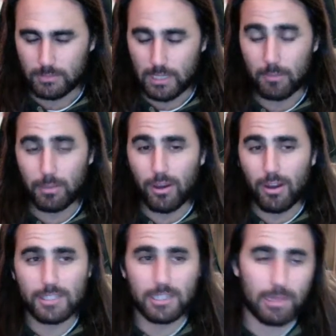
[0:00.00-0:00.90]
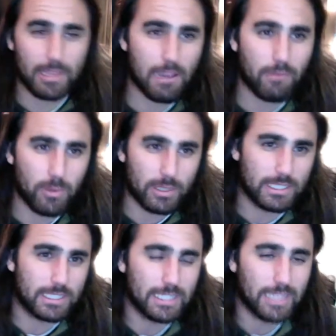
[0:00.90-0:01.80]
It'd be awesome. I think everyone wants
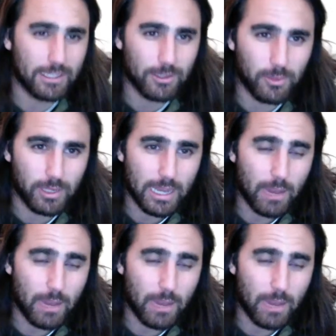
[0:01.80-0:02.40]
to see Lando win.